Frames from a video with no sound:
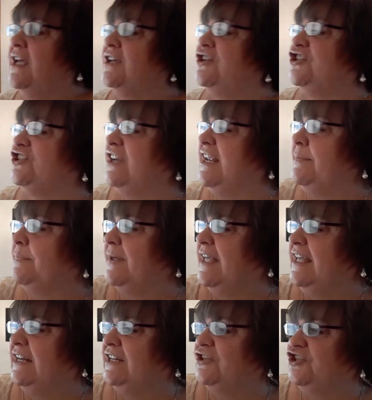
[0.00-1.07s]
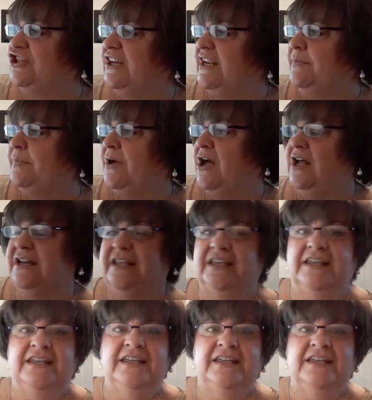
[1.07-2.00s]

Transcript: Sheep in a jeep on a